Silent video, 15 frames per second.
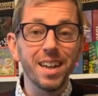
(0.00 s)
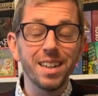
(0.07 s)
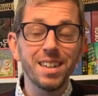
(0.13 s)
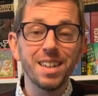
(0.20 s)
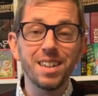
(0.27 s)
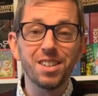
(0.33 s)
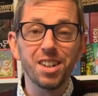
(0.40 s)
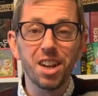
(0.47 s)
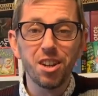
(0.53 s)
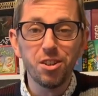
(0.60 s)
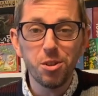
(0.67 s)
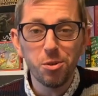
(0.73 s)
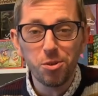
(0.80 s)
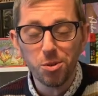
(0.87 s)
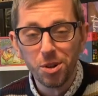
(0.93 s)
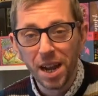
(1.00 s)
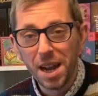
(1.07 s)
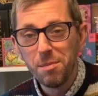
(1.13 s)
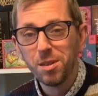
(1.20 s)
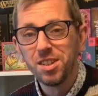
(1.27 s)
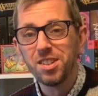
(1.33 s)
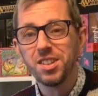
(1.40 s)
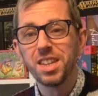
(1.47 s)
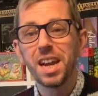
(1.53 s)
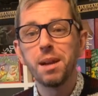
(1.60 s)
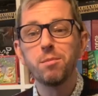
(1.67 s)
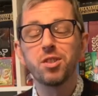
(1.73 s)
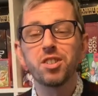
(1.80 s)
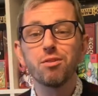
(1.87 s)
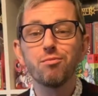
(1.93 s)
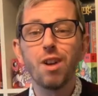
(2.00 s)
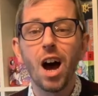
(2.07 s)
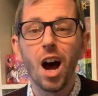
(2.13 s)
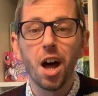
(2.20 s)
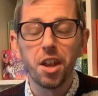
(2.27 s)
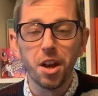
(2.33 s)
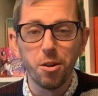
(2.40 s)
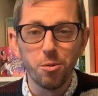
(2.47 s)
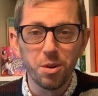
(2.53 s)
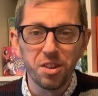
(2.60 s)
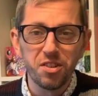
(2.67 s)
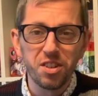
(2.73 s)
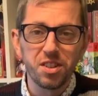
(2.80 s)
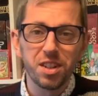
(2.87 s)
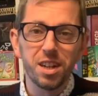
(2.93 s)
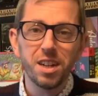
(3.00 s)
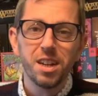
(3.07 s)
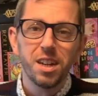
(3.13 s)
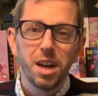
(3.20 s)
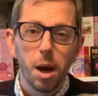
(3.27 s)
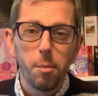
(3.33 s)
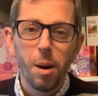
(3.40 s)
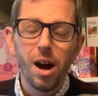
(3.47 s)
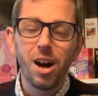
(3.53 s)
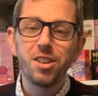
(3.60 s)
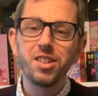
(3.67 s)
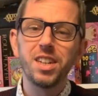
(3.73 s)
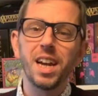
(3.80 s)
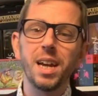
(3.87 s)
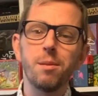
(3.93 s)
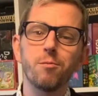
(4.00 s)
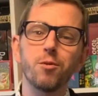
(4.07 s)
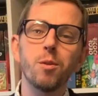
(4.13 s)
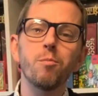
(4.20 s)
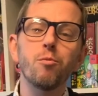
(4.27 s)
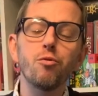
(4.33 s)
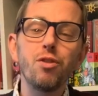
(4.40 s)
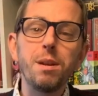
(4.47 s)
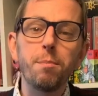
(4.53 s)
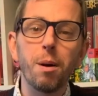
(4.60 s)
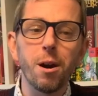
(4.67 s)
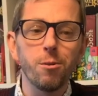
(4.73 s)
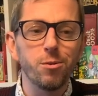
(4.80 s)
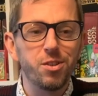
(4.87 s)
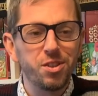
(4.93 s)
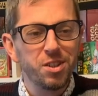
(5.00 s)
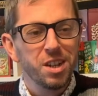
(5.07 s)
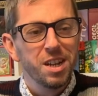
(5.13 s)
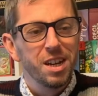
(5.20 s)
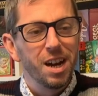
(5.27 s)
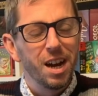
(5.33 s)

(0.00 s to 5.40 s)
is an unusual game. This is the game Serrano, which is a party game from Repos.